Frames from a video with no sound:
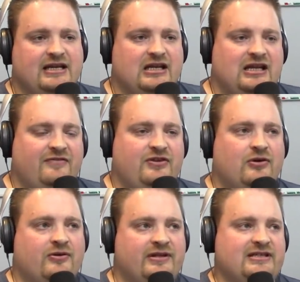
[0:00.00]
So when I
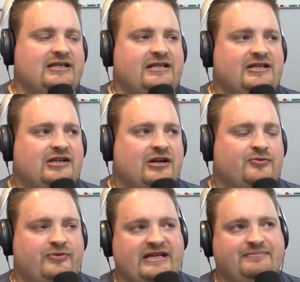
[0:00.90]
go off the air
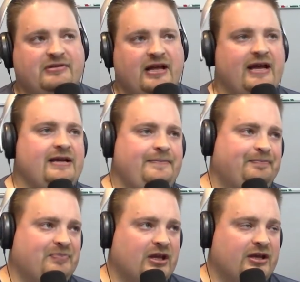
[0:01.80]
here in about
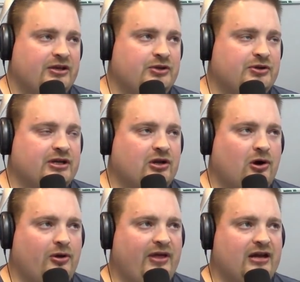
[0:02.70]
60 seconds,
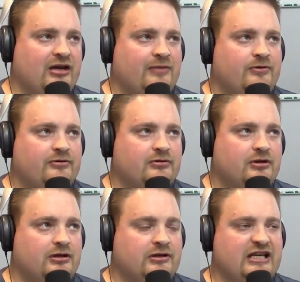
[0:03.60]
if you are
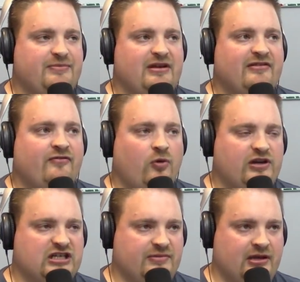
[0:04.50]
listening to this on
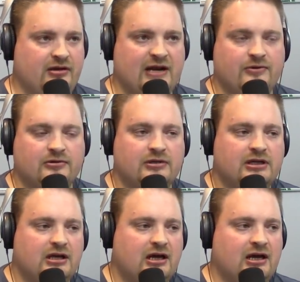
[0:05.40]
replay,
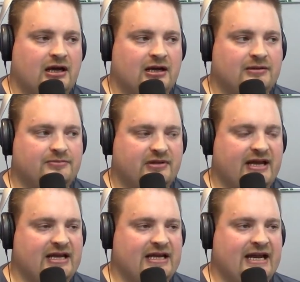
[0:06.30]
you can
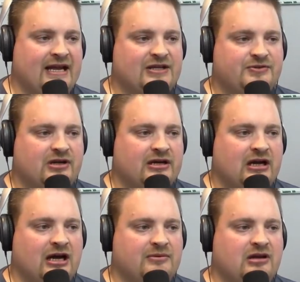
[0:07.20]
call that number,
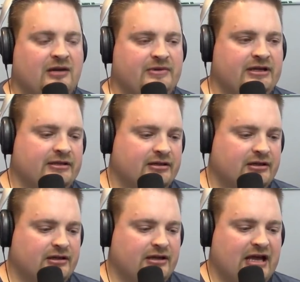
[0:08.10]
leave me a
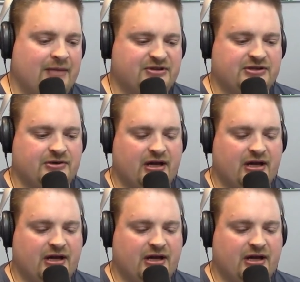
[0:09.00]
voicemail, and I will